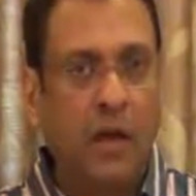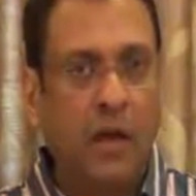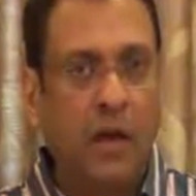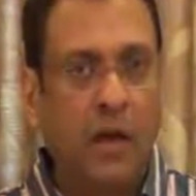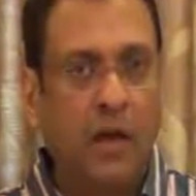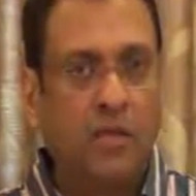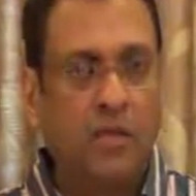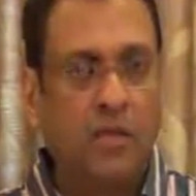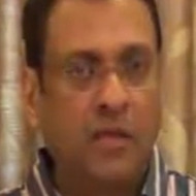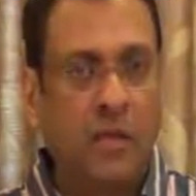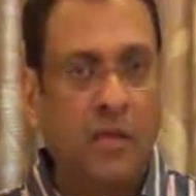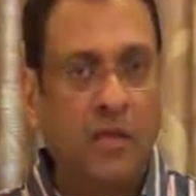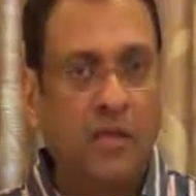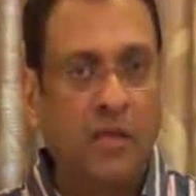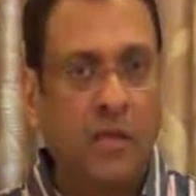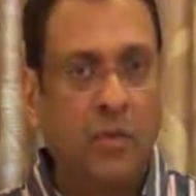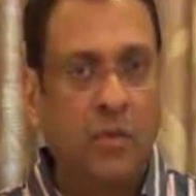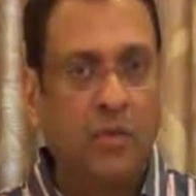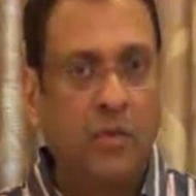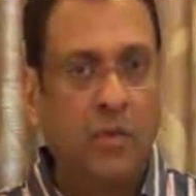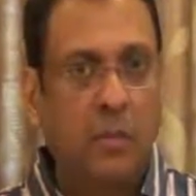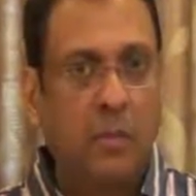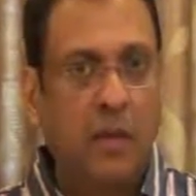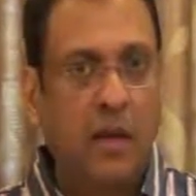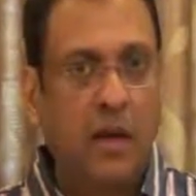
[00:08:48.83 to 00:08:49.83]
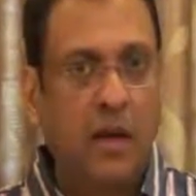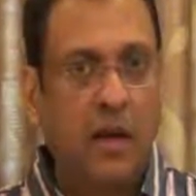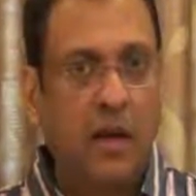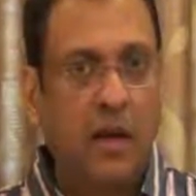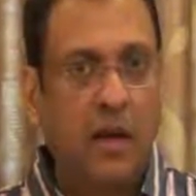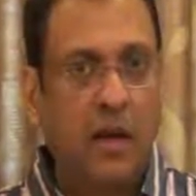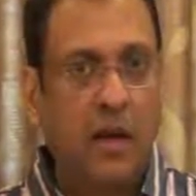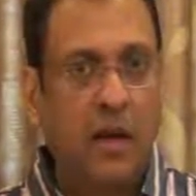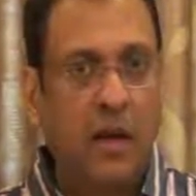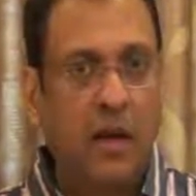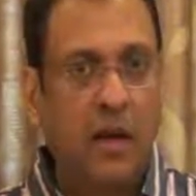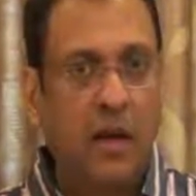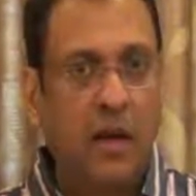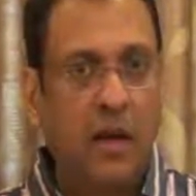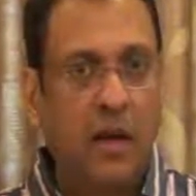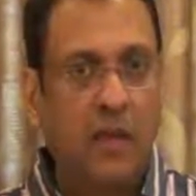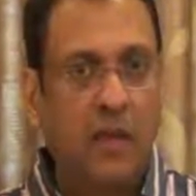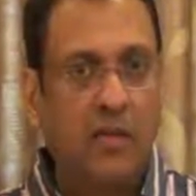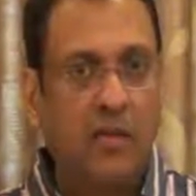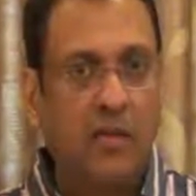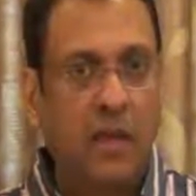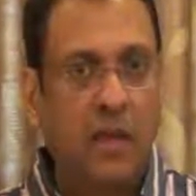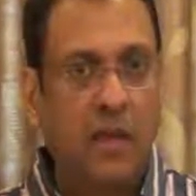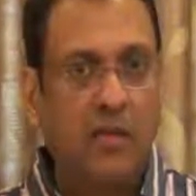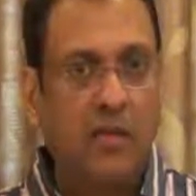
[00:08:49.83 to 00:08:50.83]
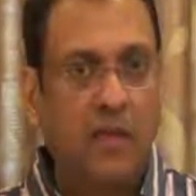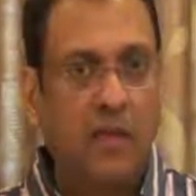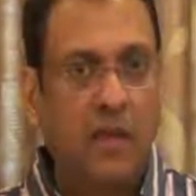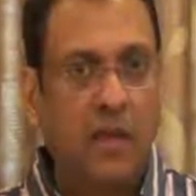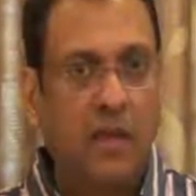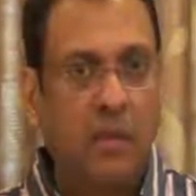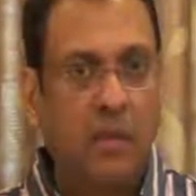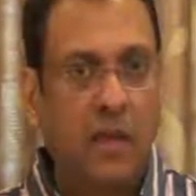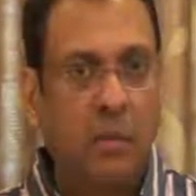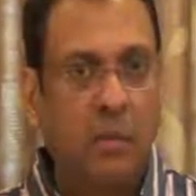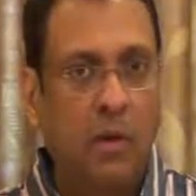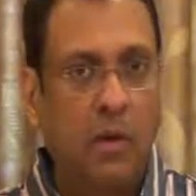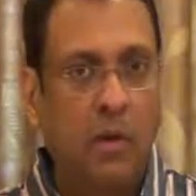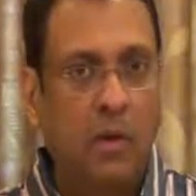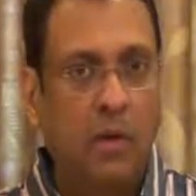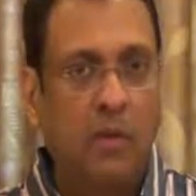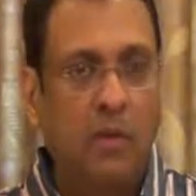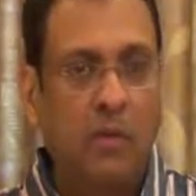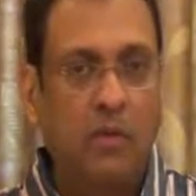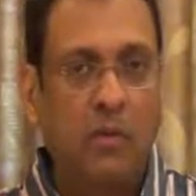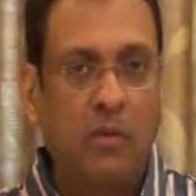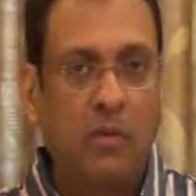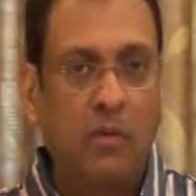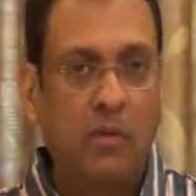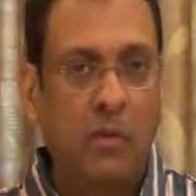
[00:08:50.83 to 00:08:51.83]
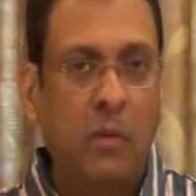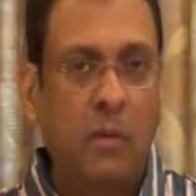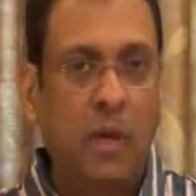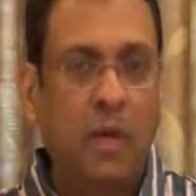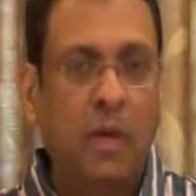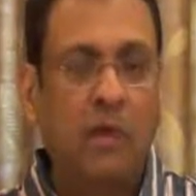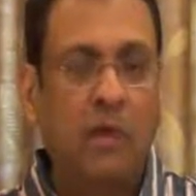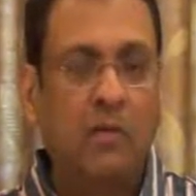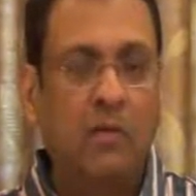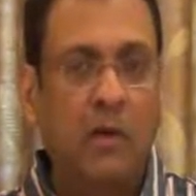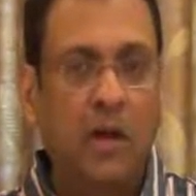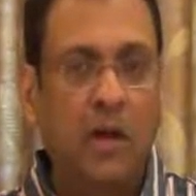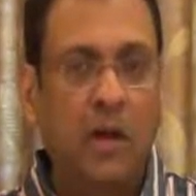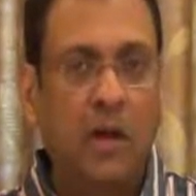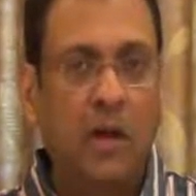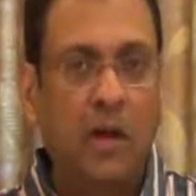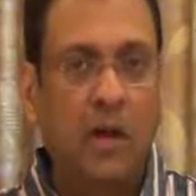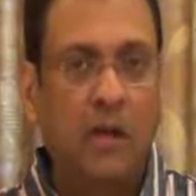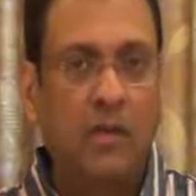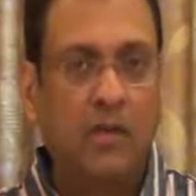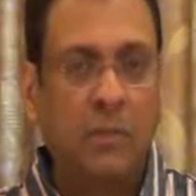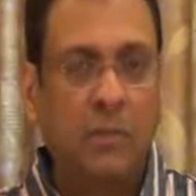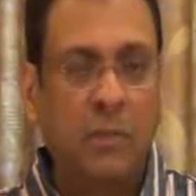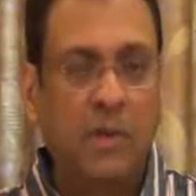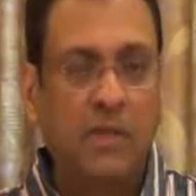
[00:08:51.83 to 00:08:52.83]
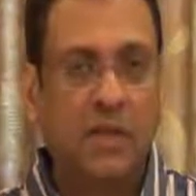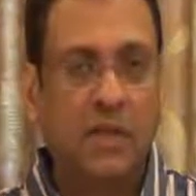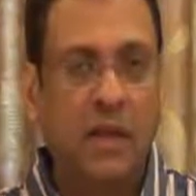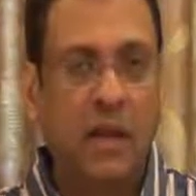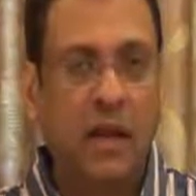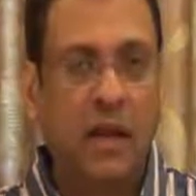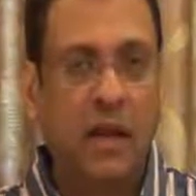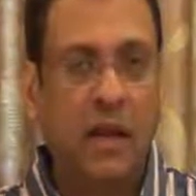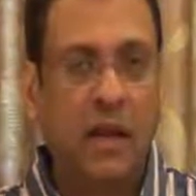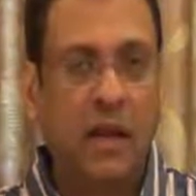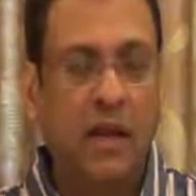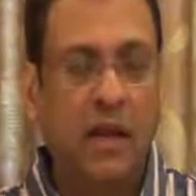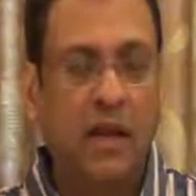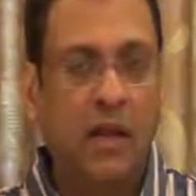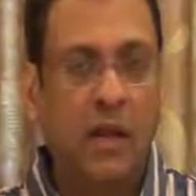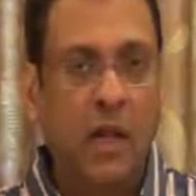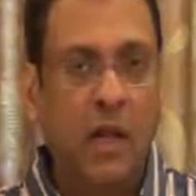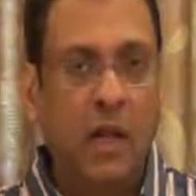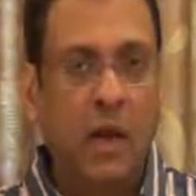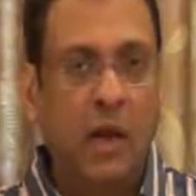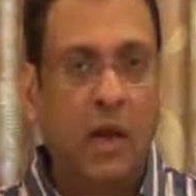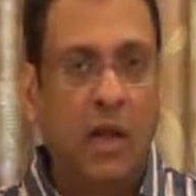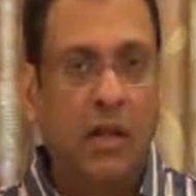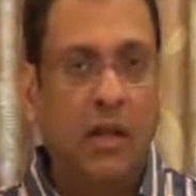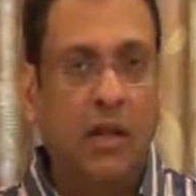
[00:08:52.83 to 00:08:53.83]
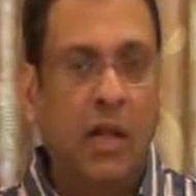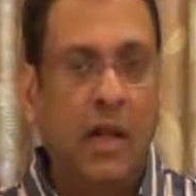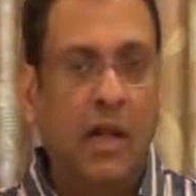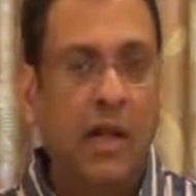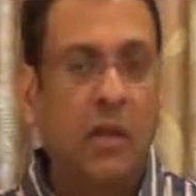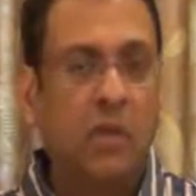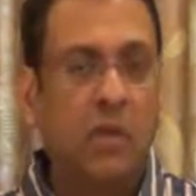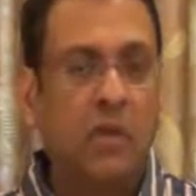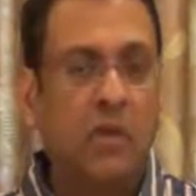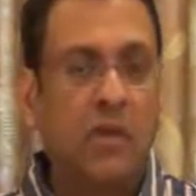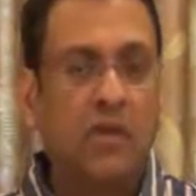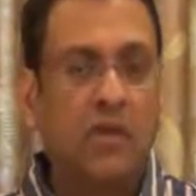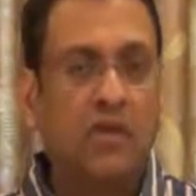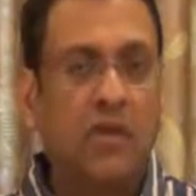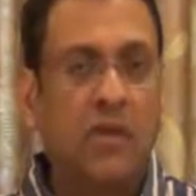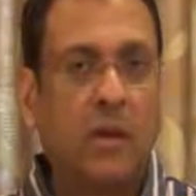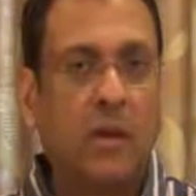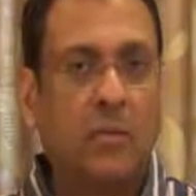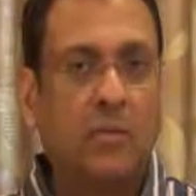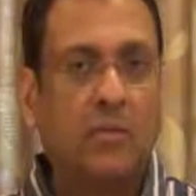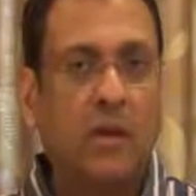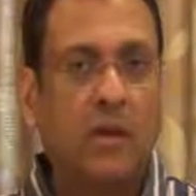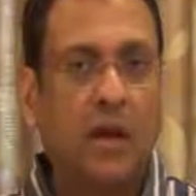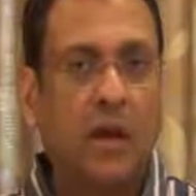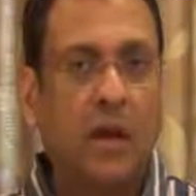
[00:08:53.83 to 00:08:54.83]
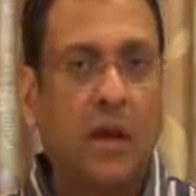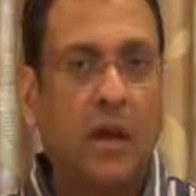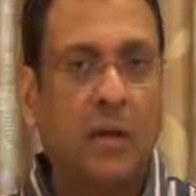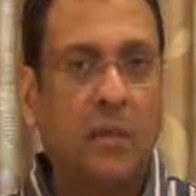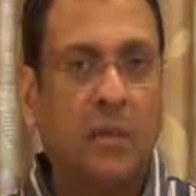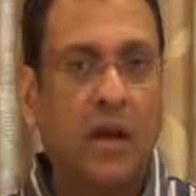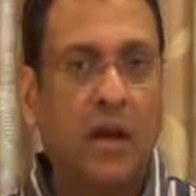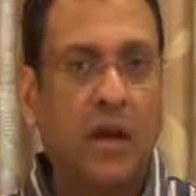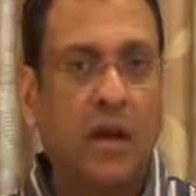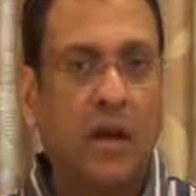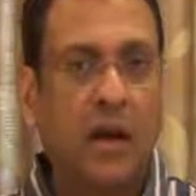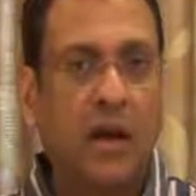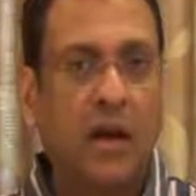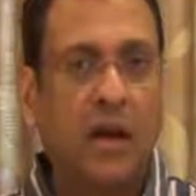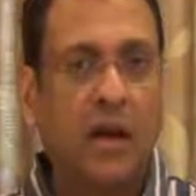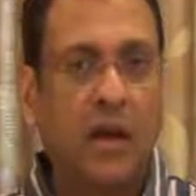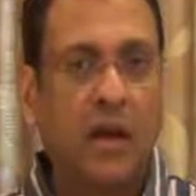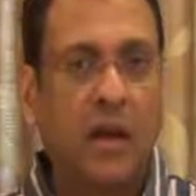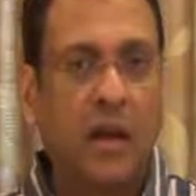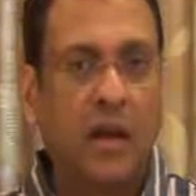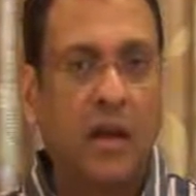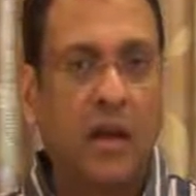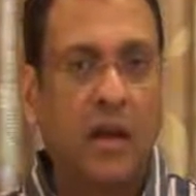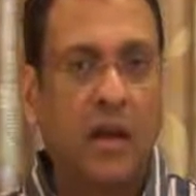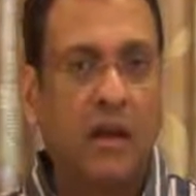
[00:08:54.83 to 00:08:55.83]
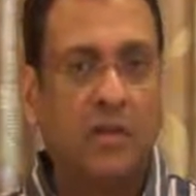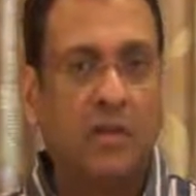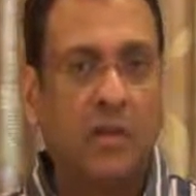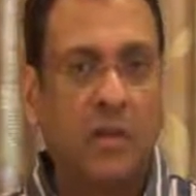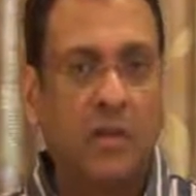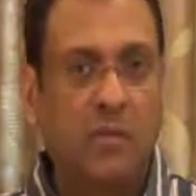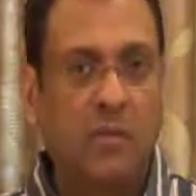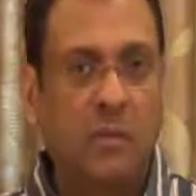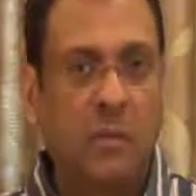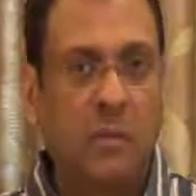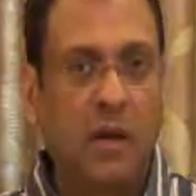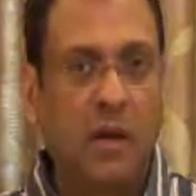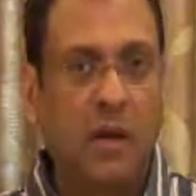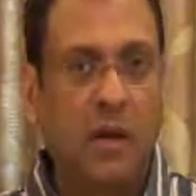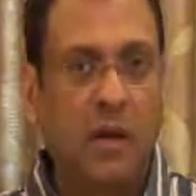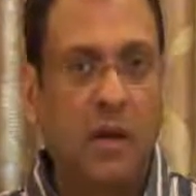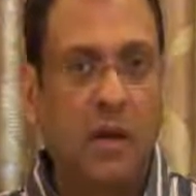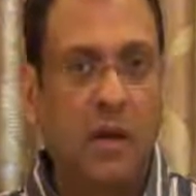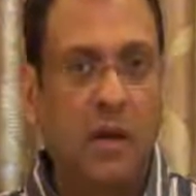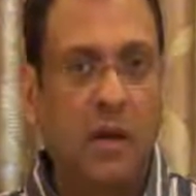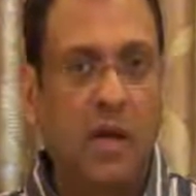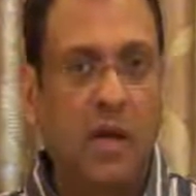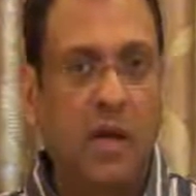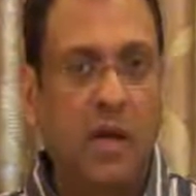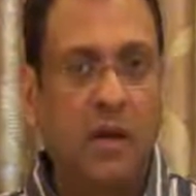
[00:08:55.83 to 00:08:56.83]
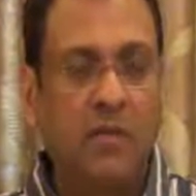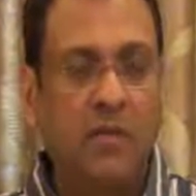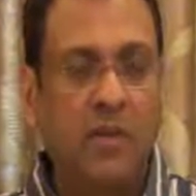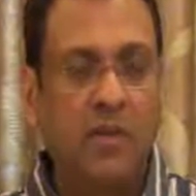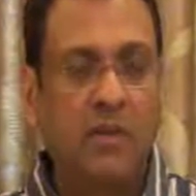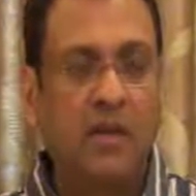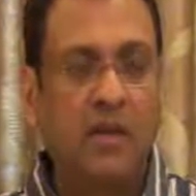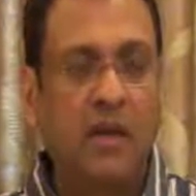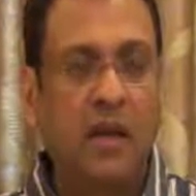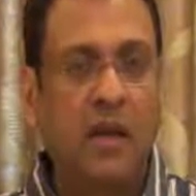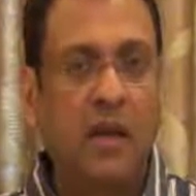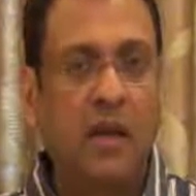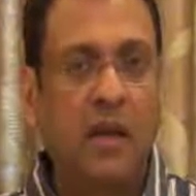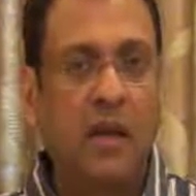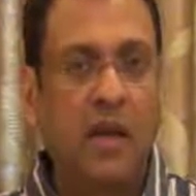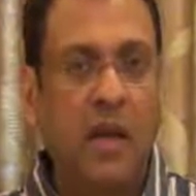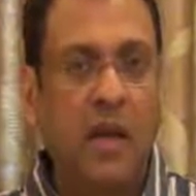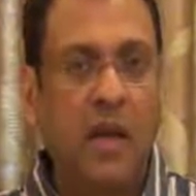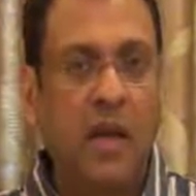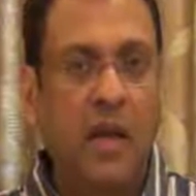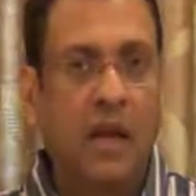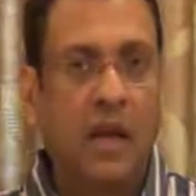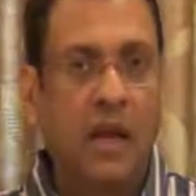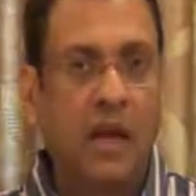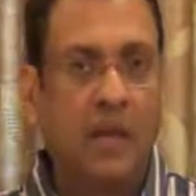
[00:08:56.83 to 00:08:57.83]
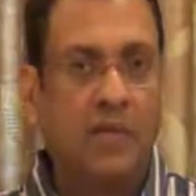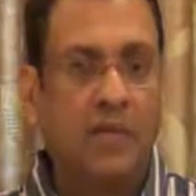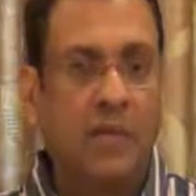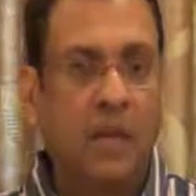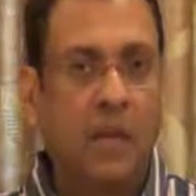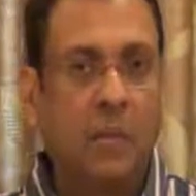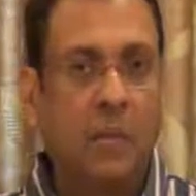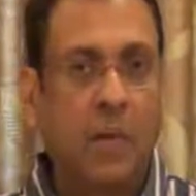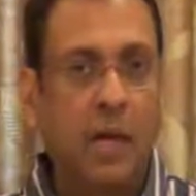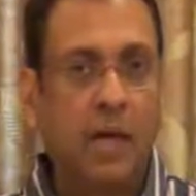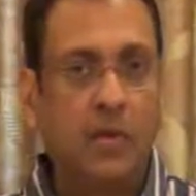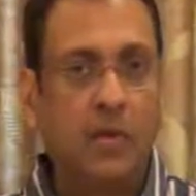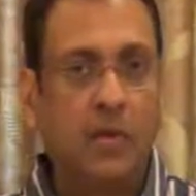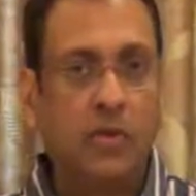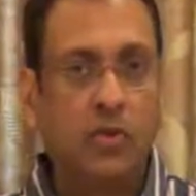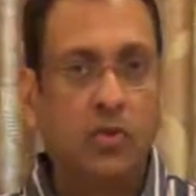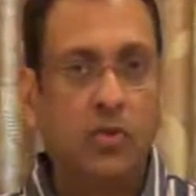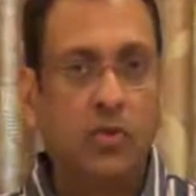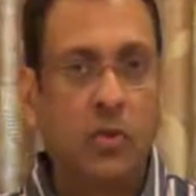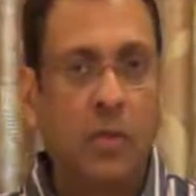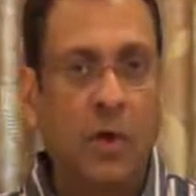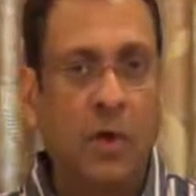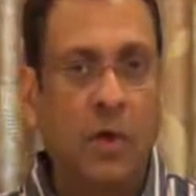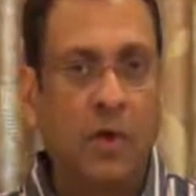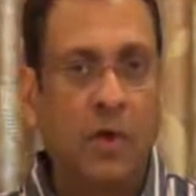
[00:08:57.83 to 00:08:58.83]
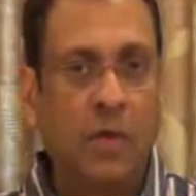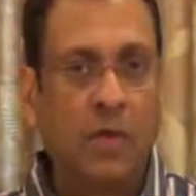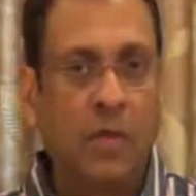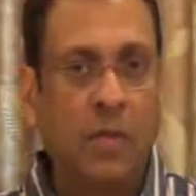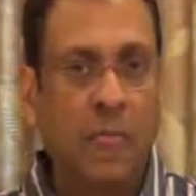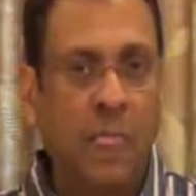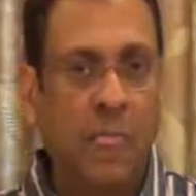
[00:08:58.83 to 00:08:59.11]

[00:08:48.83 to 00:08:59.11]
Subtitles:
Nifty seems to be in a range as given below. We will be given a special highlight on the individual scripts that can be traded and invested in our segment tomorrow.